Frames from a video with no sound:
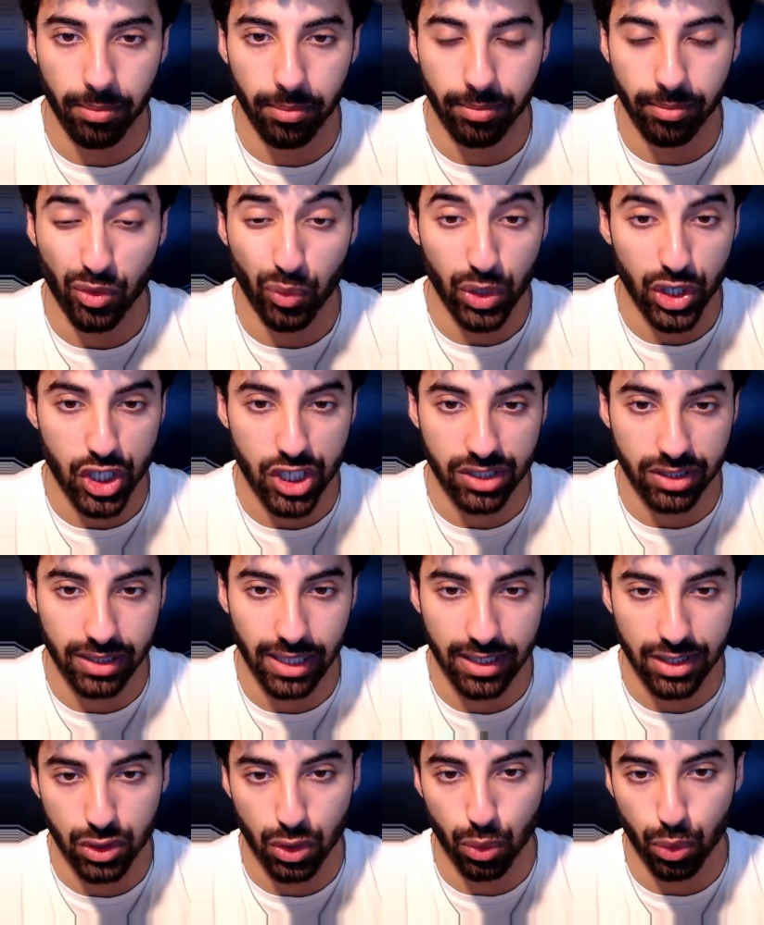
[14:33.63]
reaches
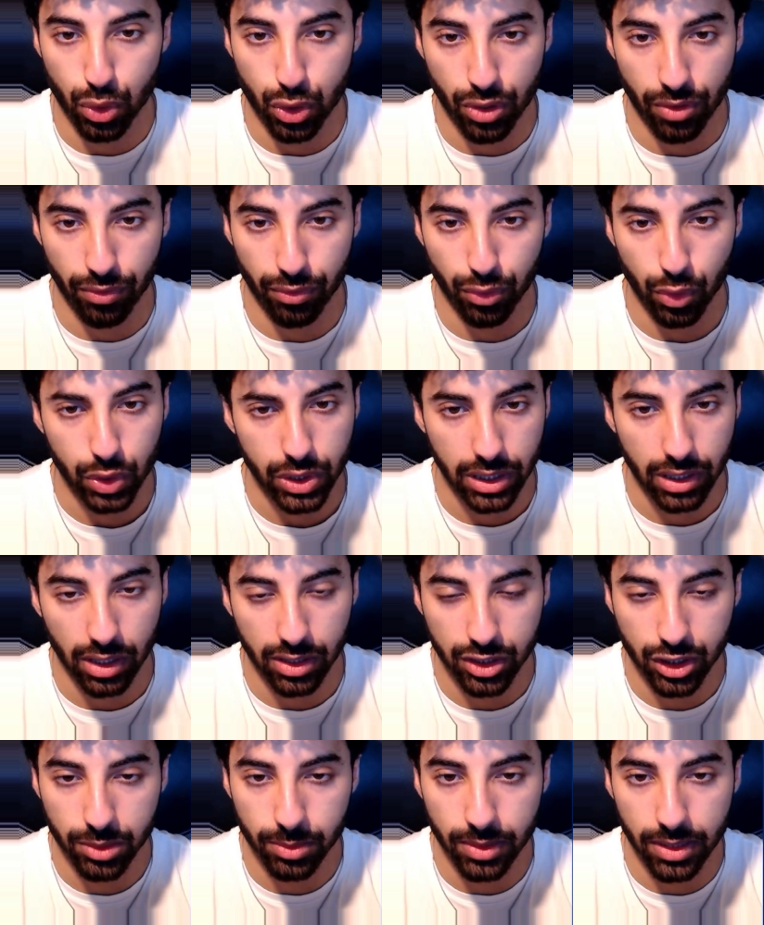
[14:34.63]
that solution for the
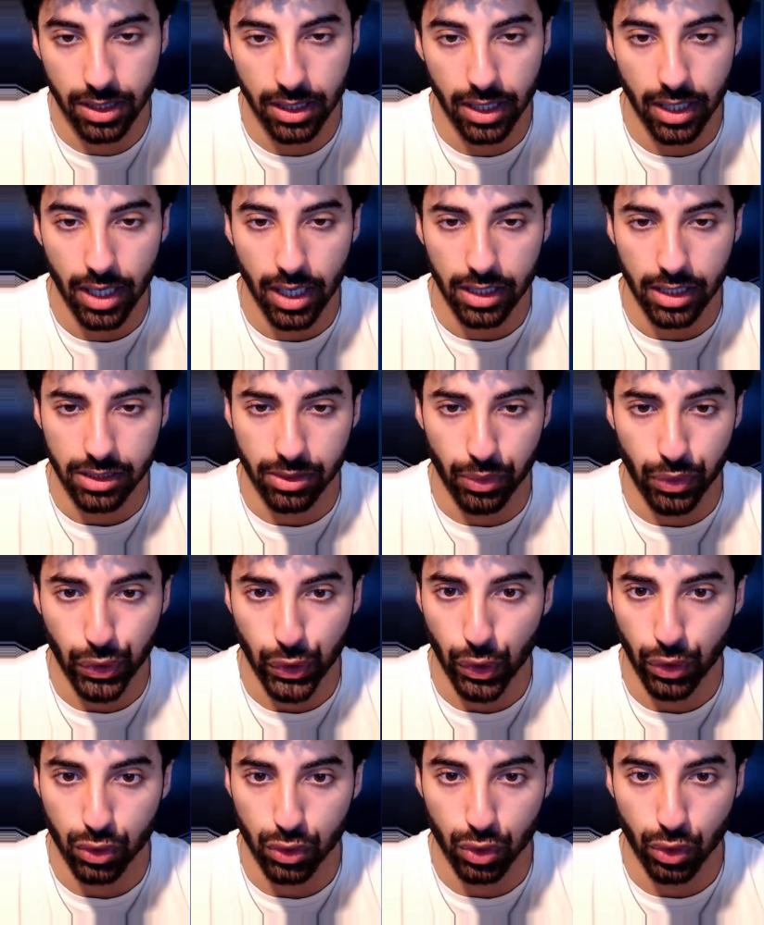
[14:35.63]
customer. Then we're
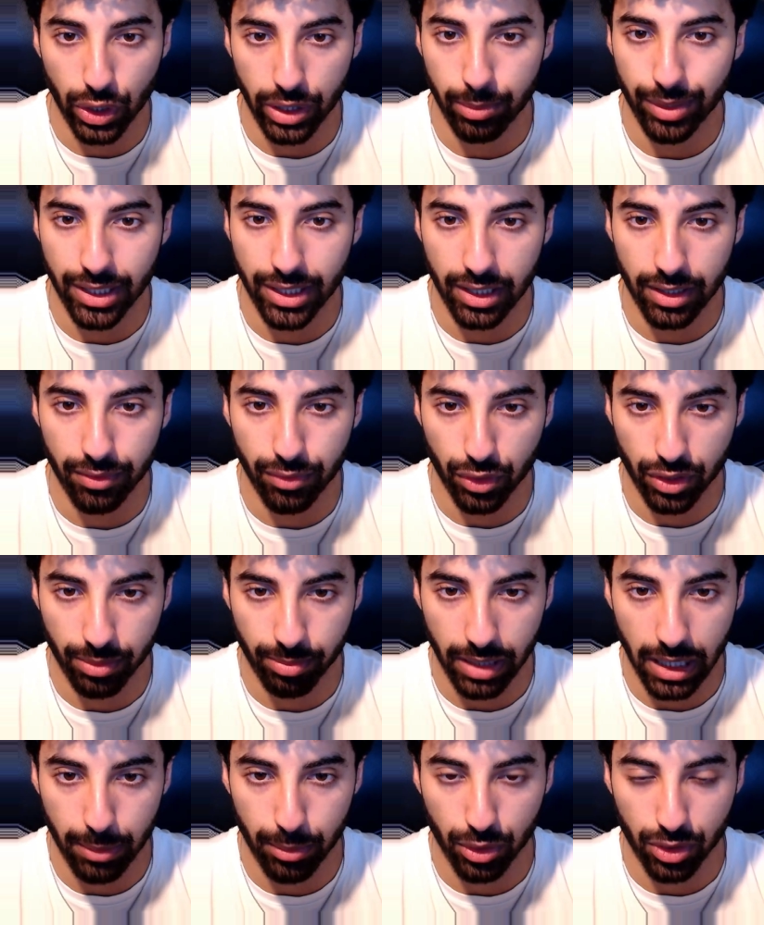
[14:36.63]
going to go immediately for the
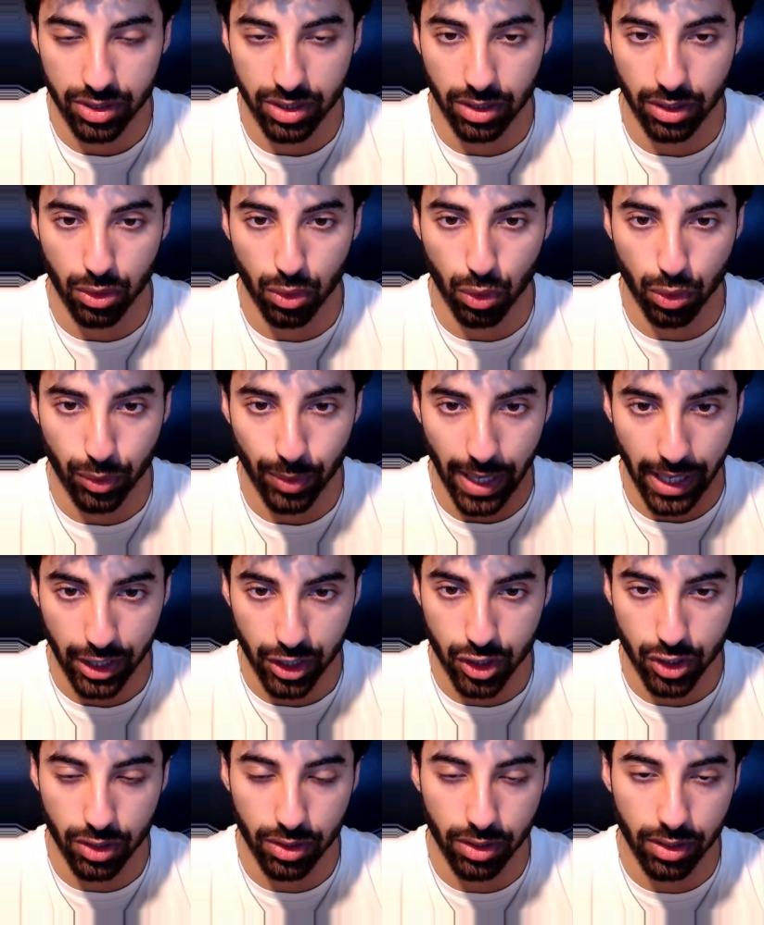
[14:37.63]
buy box and the call to
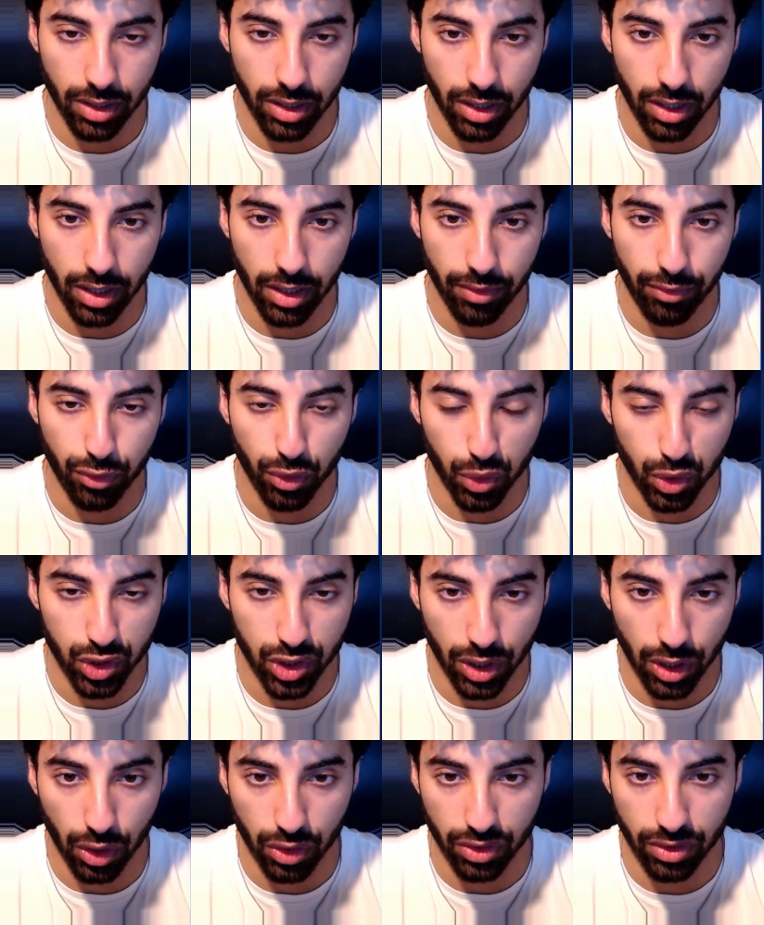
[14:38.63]
action,
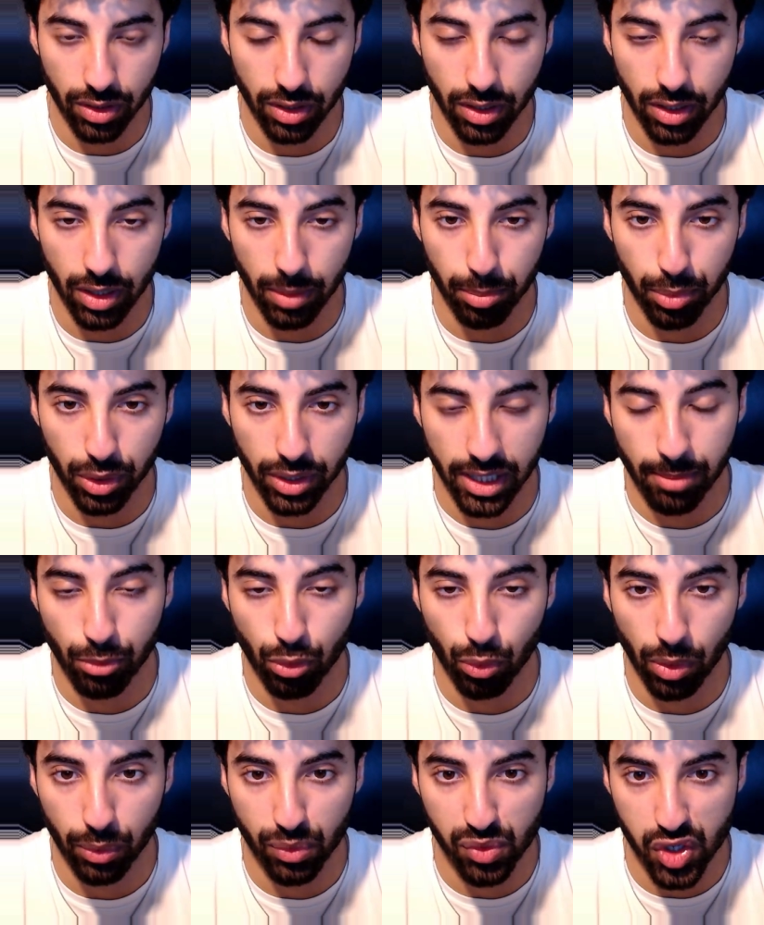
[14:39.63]
focusing on point number
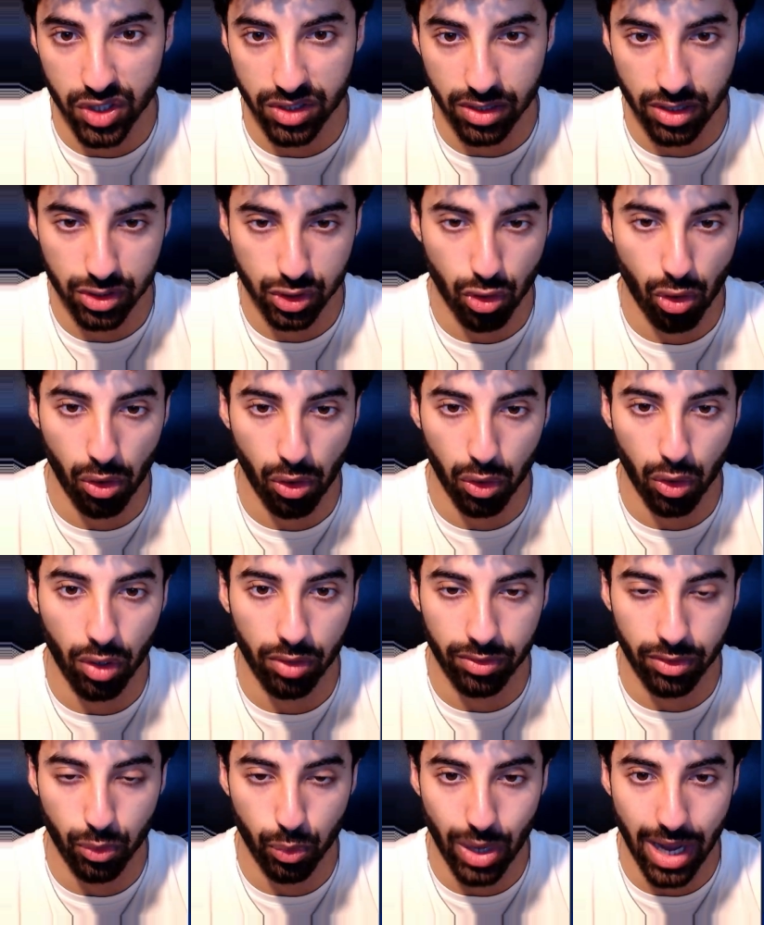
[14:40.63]
1, which is the strong
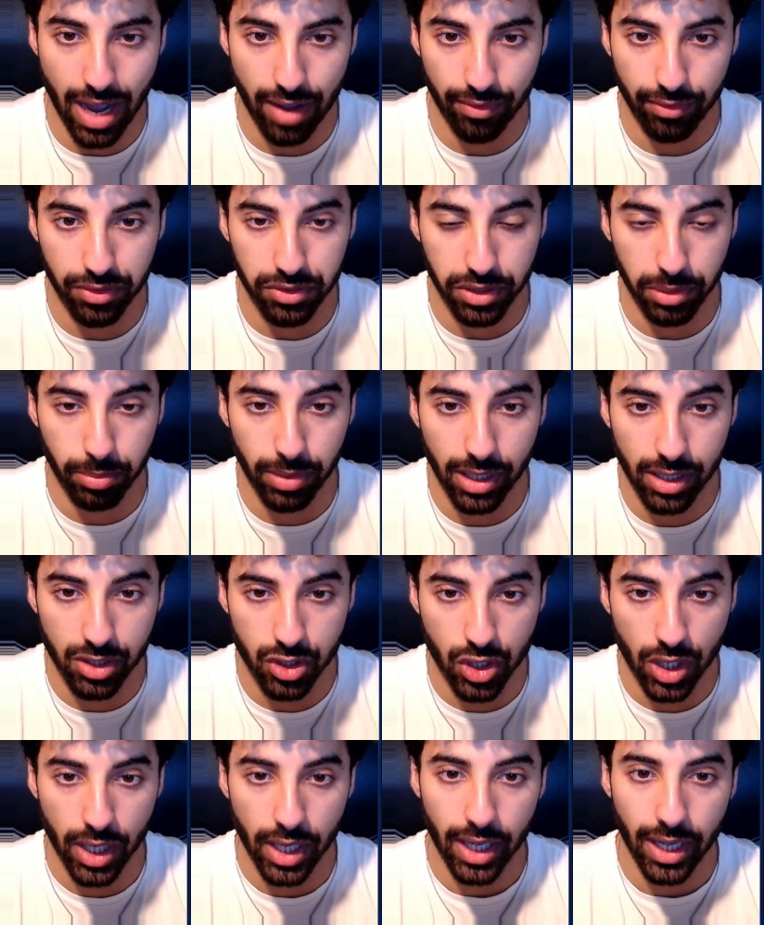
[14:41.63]
offer we have for the page.